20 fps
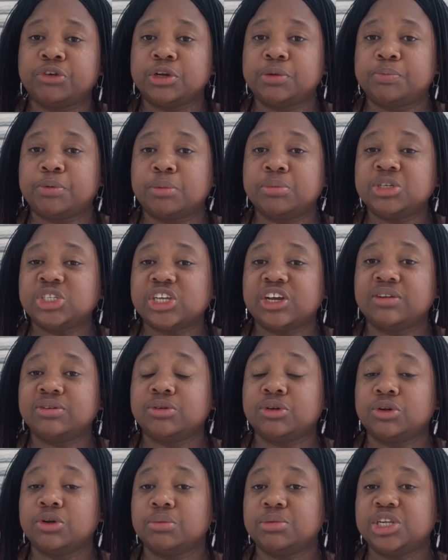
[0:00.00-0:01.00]
Provincial
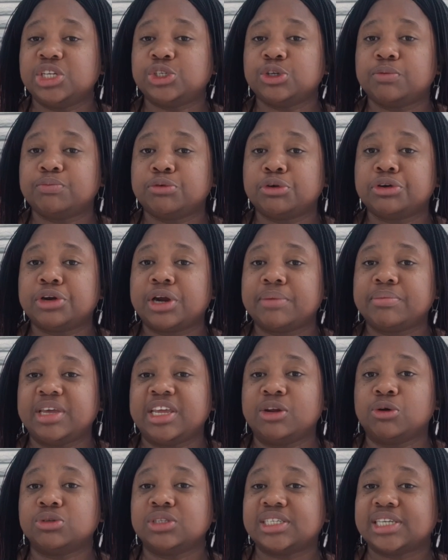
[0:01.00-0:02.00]
Nomination Program
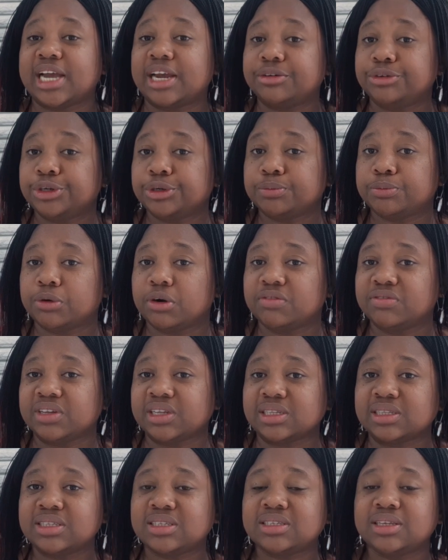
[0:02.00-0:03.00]
in Ontario
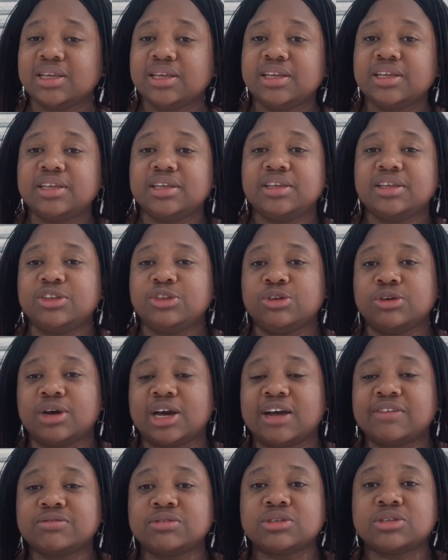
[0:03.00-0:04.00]
province, you
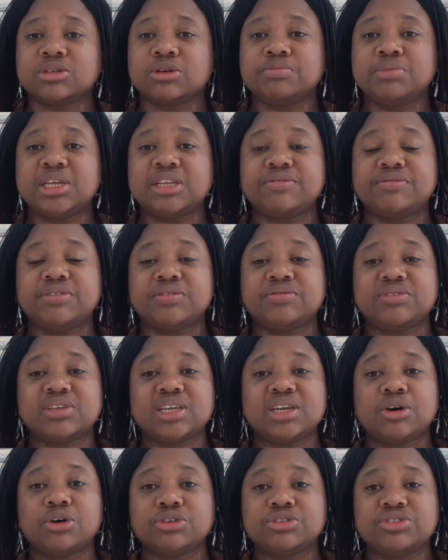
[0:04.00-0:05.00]
have to submit
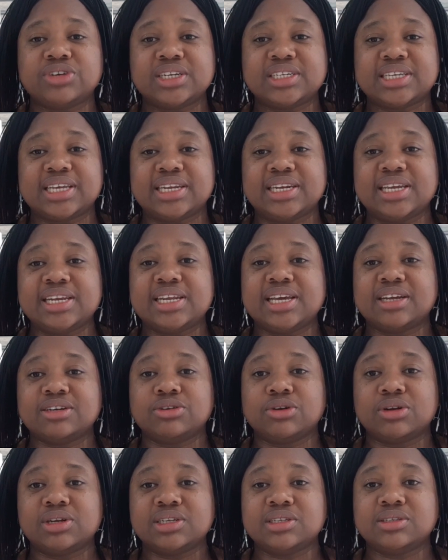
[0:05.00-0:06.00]
1,500 Canadian
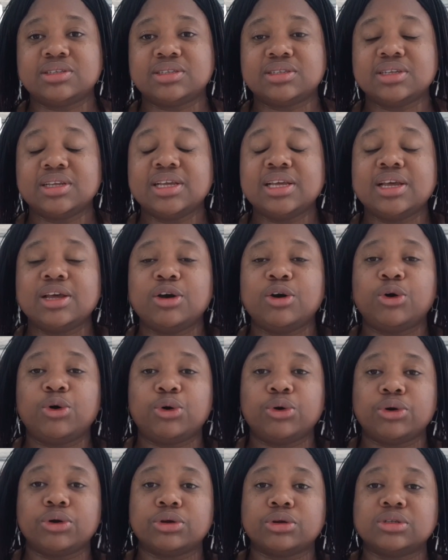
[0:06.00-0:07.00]
dollars
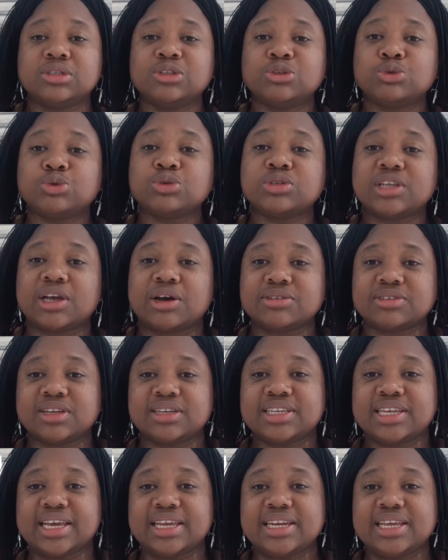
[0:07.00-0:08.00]
or
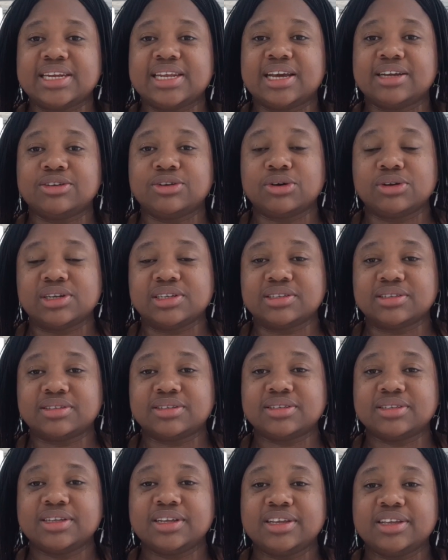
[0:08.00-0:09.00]
2,000 Canadian
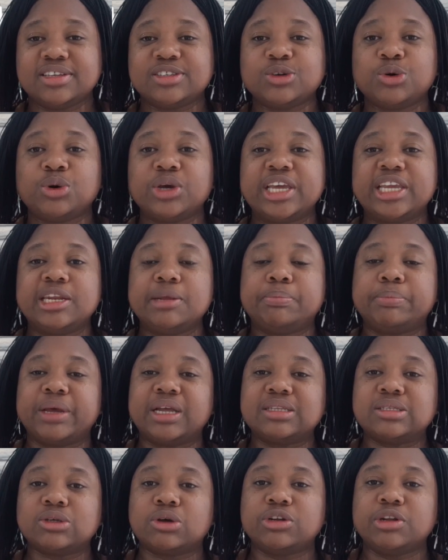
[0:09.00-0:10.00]
dollars. So it
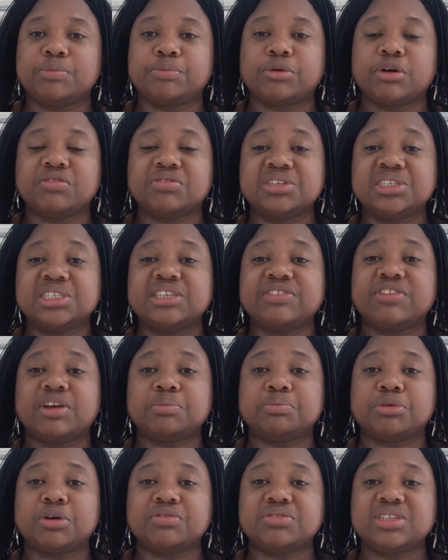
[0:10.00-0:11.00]
depends on the province.
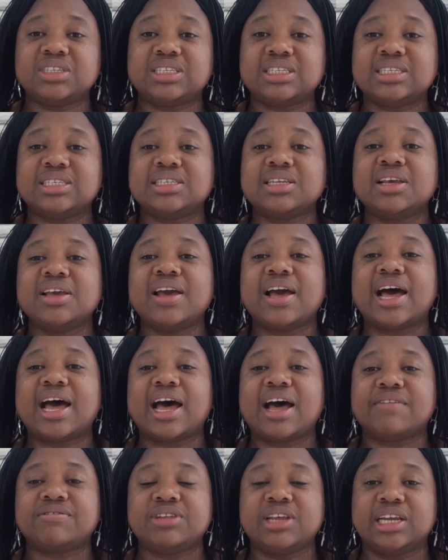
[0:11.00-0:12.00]
Different provinces
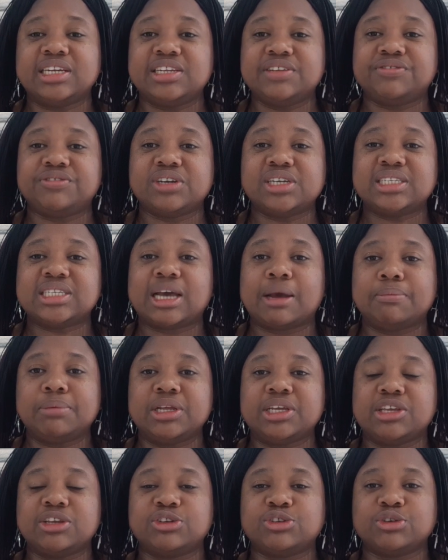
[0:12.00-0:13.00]
have their different
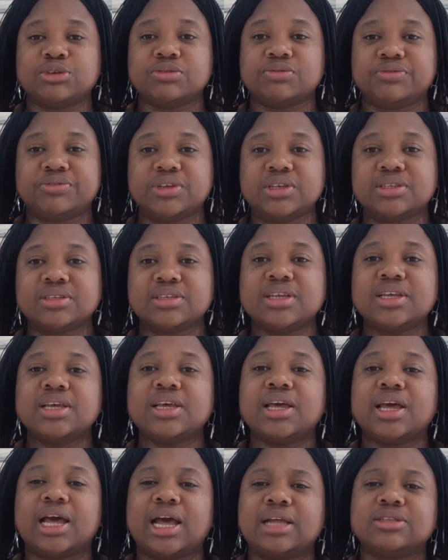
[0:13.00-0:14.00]
application fees.
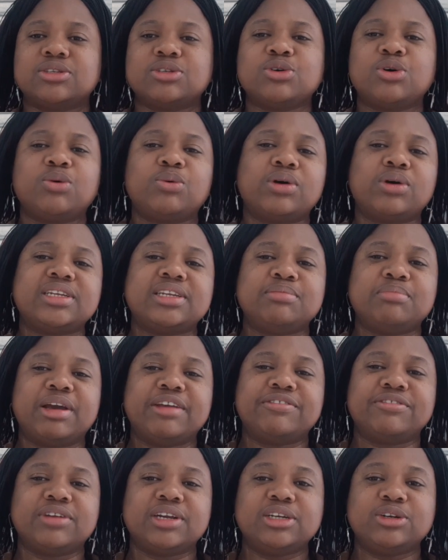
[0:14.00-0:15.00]
And so what did
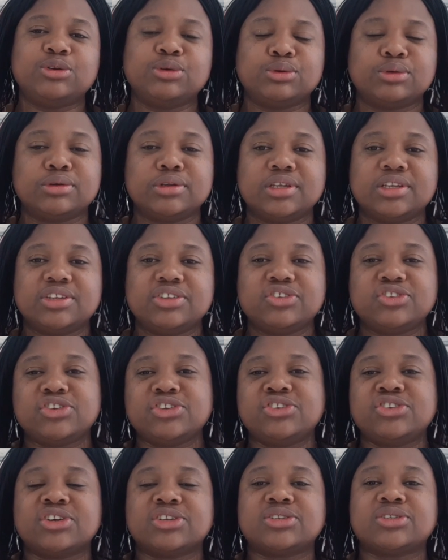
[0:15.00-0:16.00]
my friend do?
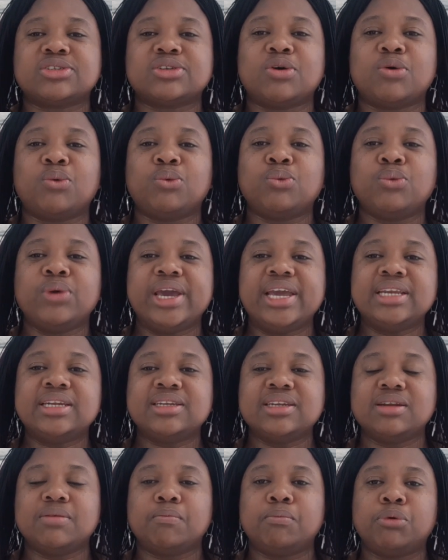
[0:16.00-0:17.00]
She just
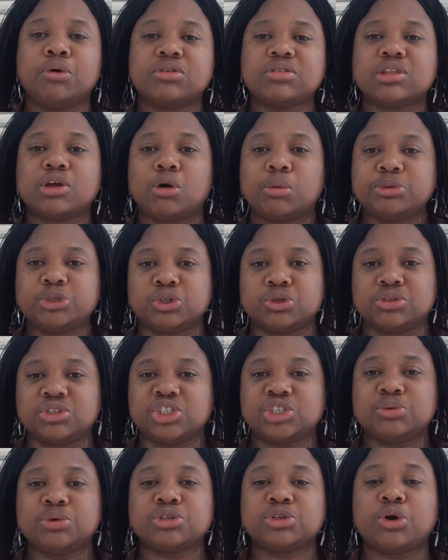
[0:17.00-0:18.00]
weighed both options.
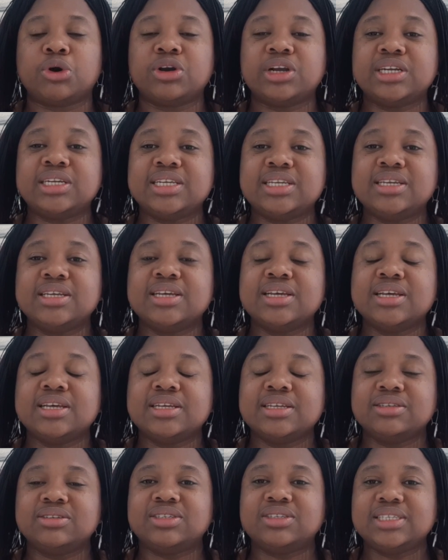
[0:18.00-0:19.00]
She was already
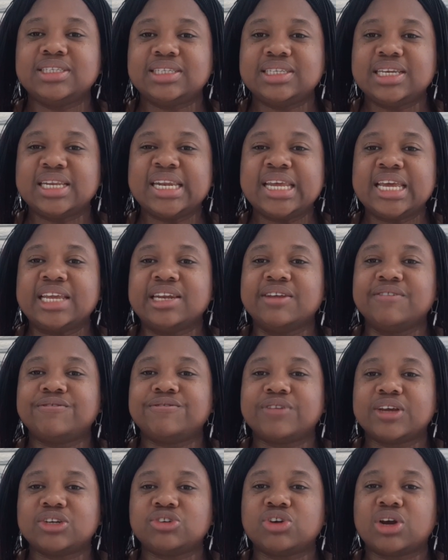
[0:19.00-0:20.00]
sitting in the
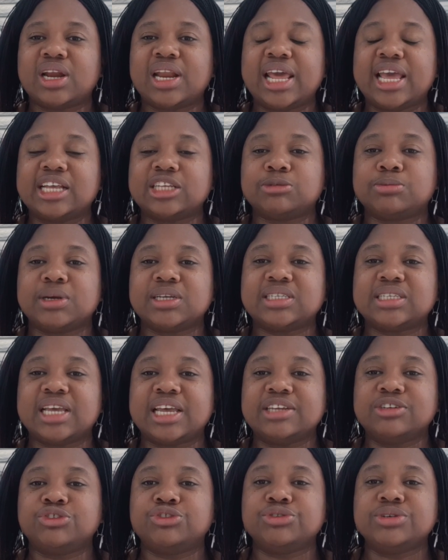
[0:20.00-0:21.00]
Federal Express
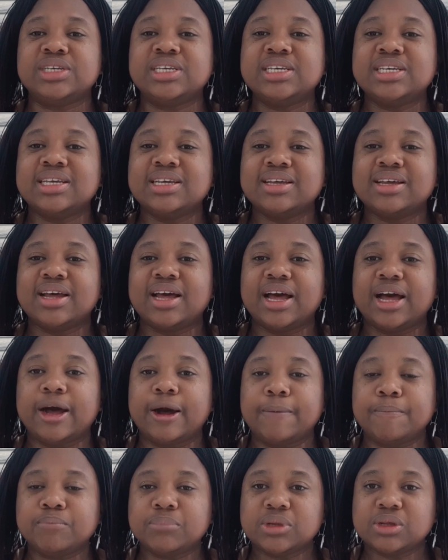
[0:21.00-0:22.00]
Entry
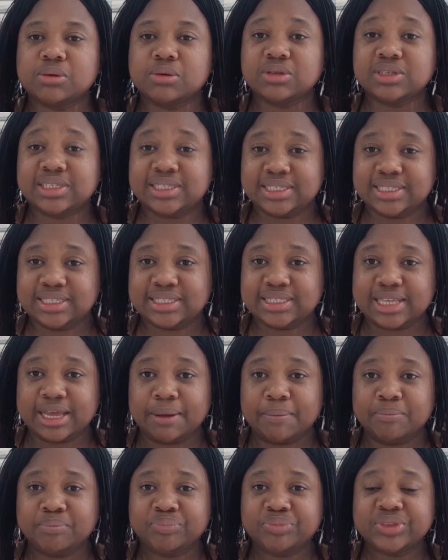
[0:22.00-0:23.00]

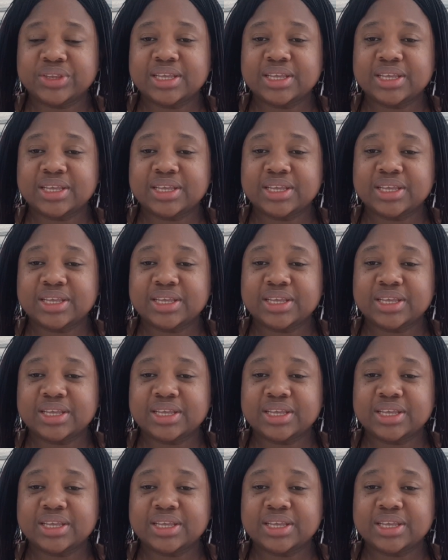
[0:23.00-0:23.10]
system,